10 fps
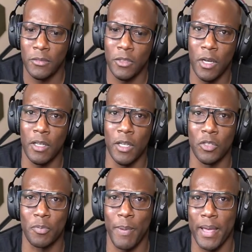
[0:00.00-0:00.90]
You're all
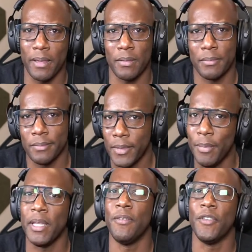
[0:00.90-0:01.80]
alone, Spike. I
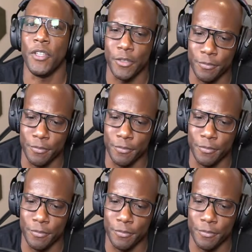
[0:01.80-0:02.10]
believe you.